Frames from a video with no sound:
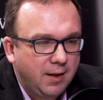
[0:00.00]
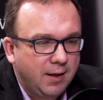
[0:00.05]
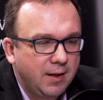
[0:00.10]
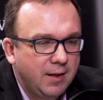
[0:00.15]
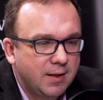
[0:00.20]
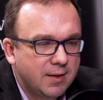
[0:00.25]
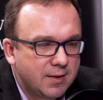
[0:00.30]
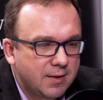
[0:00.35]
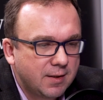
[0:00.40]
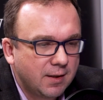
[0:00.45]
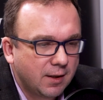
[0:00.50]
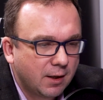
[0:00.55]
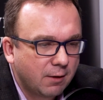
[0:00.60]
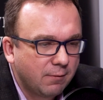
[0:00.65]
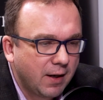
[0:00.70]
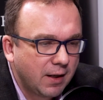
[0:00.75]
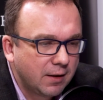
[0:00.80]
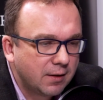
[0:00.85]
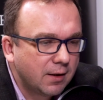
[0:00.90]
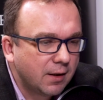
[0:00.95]
is
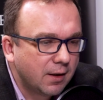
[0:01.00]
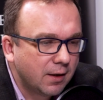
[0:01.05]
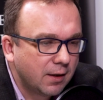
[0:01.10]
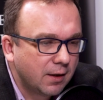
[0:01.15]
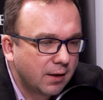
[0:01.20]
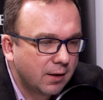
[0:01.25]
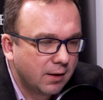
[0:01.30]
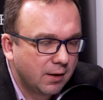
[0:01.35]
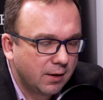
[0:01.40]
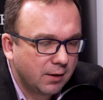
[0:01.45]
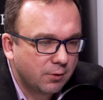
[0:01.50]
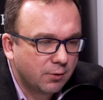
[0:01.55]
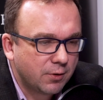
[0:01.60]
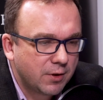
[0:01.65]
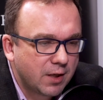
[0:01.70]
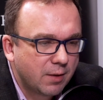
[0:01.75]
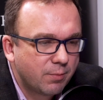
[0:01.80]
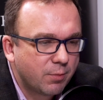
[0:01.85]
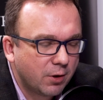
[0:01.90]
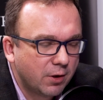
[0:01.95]
quite
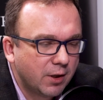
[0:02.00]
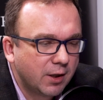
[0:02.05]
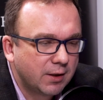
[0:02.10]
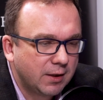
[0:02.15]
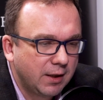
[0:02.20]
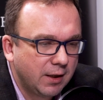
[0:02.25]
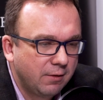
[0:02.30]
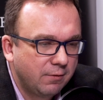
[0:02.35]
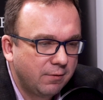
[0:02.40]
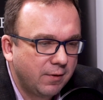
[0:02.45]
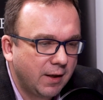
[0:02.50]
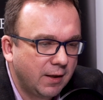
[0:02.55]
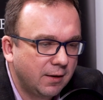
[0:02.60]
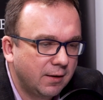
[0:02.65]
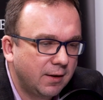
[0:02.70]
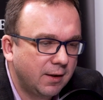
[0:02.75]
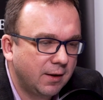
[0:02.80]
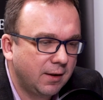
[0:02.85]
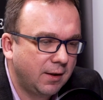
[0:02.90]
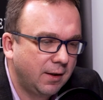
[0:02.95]
counterproductive,
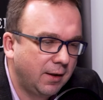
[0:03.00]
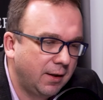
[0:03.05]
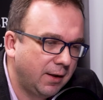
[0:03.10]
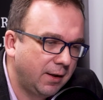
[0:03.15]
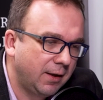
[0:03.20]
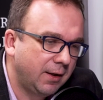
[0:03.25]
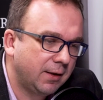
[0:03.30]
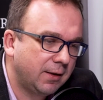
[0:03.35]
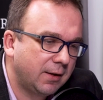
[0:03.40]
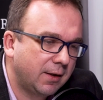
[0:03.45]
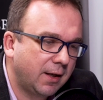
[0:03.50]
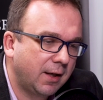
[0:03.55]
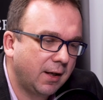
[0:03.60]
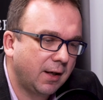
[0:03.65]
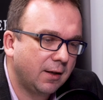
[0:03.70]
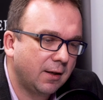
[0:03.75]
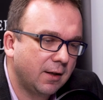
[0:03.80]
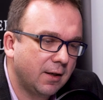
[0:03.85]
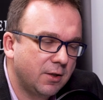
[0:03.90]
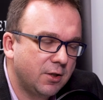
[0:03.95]
and it
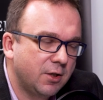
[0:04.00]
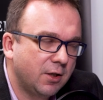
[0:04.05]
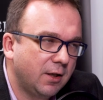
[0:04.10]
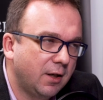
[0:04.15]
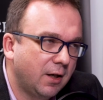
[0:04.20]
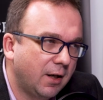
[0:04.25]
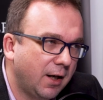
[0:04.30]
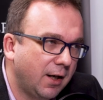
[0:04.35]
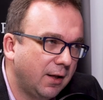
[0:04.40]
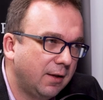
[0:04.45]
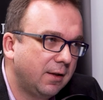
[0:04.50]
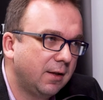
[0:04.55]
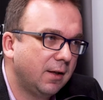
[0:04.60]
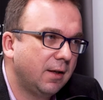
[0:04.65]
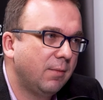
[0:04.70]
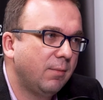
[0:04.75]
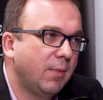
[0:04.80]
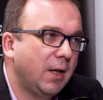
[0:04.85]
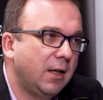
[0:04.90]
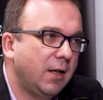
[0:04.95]
can generate
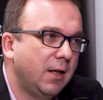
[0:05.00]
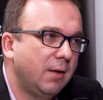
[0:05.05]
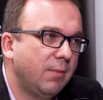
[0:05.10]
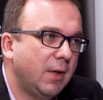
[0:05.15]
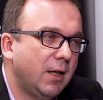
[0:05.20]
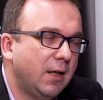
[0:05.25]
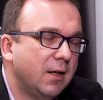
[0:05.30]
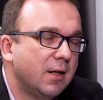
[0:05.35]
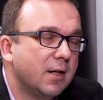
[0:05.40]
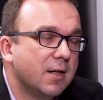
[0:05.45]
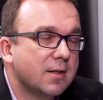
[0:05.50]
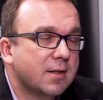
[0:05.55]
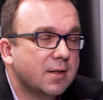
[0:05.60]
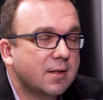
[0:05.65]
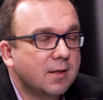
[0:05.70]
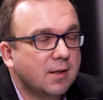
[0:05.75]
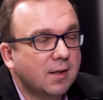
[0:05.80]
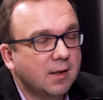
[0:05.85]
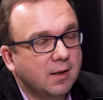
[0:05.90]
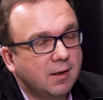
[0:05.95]
many
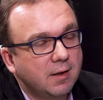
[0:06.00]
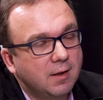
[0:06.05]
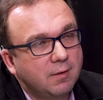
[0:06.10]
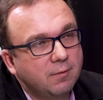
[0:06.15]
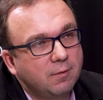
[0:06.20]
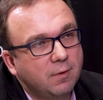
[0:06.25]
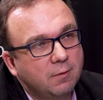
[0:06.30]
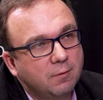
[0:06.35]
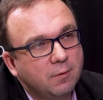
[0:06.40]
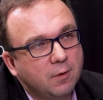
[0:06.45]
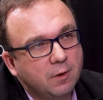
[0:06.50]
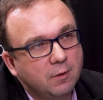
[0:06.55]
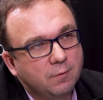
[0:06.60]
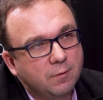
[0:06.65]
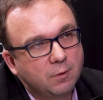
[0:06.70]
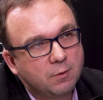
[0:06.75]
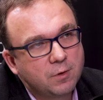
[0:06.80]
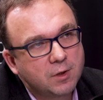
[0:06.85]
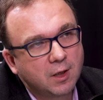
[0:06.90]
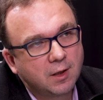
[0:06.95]
risks for the
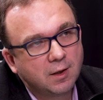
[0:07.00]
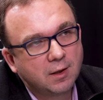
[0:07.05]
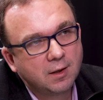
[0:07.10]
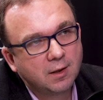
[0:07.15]
future.